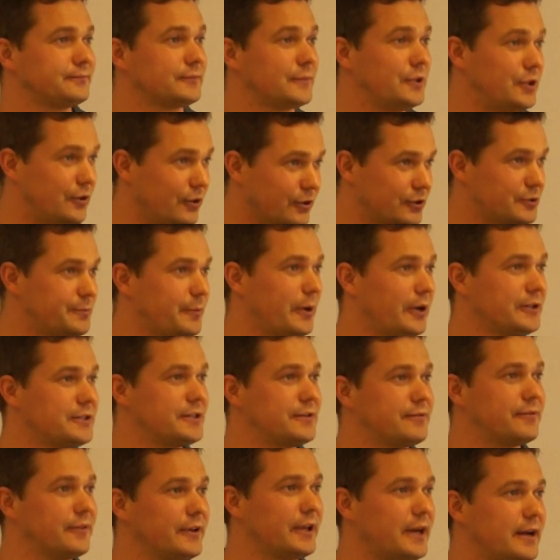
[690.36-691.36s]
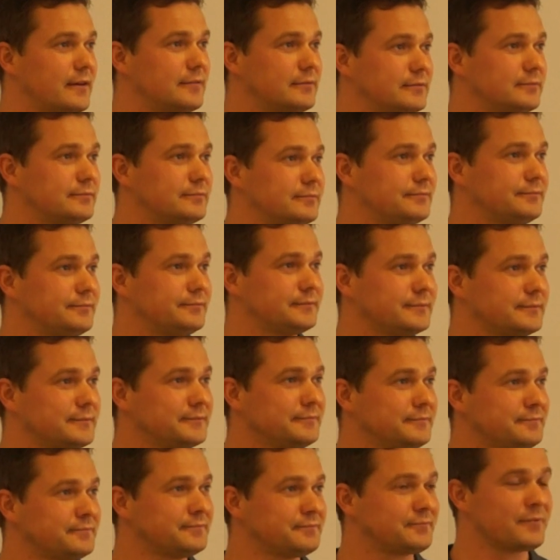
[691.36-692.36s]
You got spotted for that.
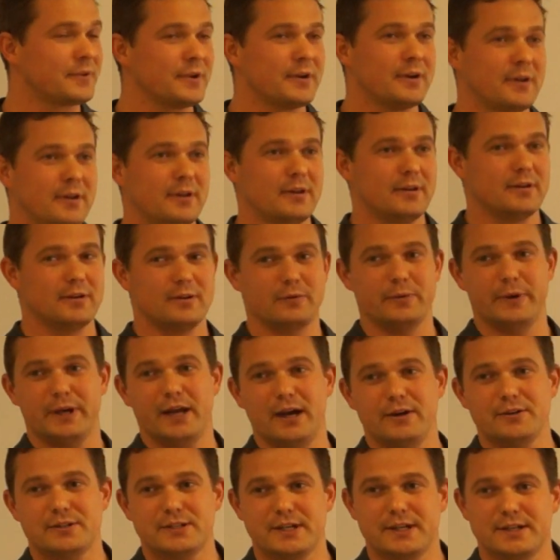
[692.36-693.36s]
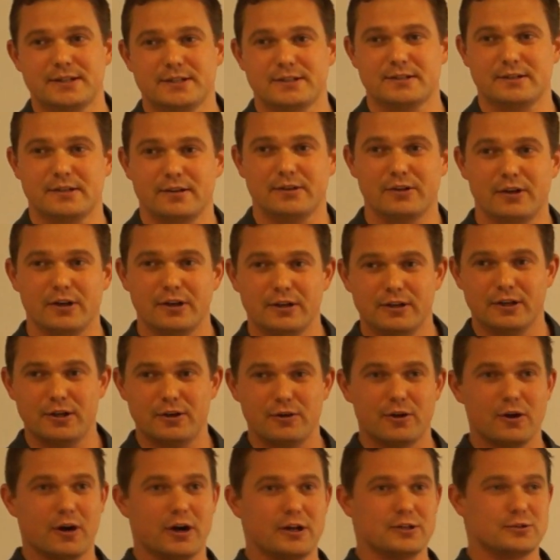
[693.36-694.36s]
We noticed that you
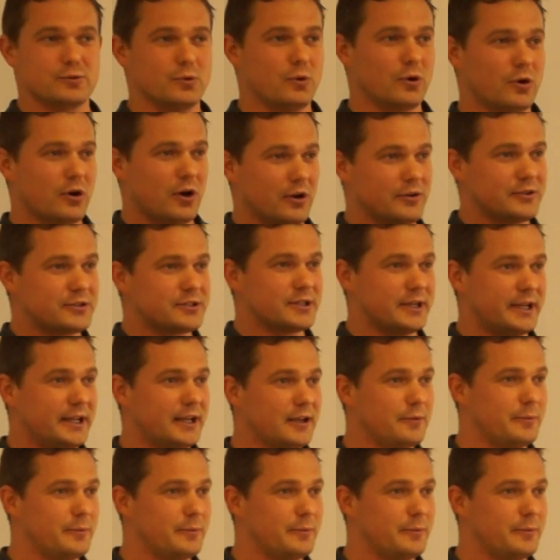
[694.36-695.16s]
guys were constantly